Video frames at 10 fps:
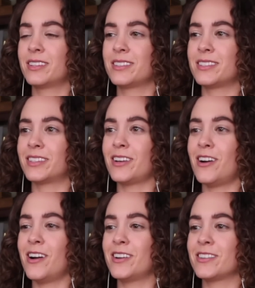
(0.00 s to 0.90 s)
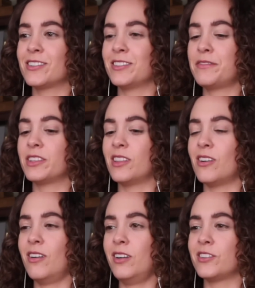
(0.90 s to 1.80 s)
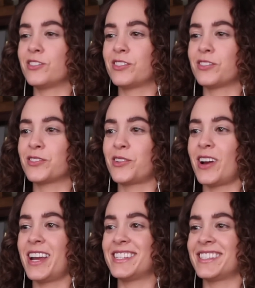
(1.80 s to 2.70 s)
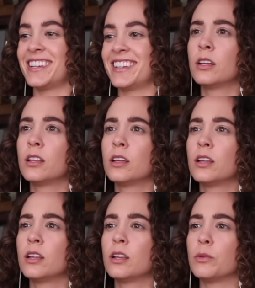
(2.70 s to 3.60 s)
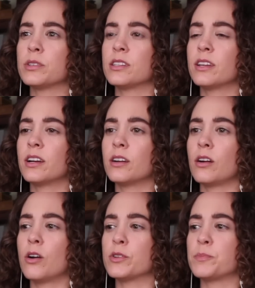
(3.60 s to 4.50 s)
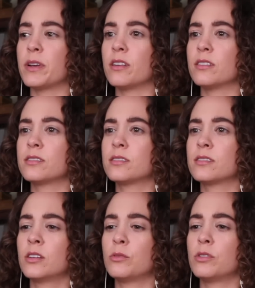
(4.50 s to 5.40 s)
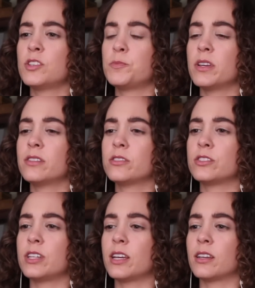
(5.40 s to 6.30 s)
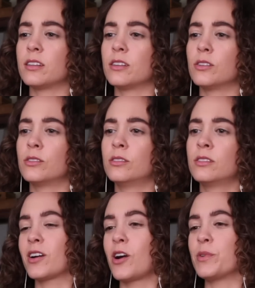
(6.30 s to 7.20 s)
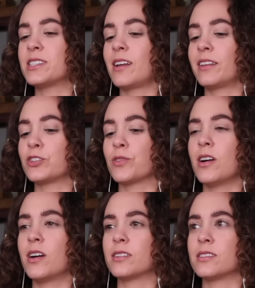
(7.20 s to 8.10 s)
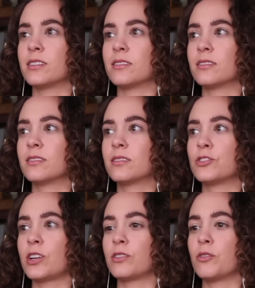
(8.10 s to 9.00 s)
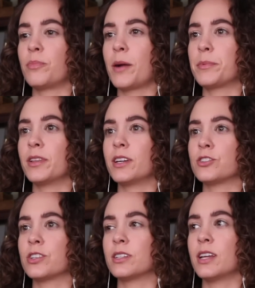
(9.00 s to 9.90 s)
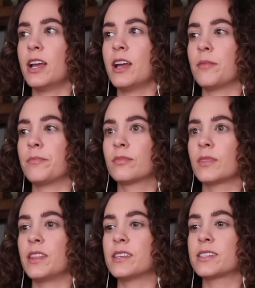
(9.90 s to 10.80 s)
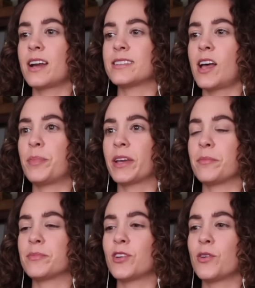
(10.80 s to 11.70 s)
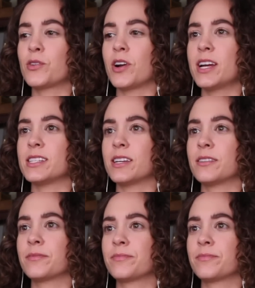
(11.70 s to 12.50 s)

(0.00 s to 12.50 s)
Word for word: Cigars. They're living large. This is crazy. What's in there? Oh, his pills? What are these pills you're taking, dude? Oh, he's selling drugs and general population. Damn. And this guy's helping him. So crazy.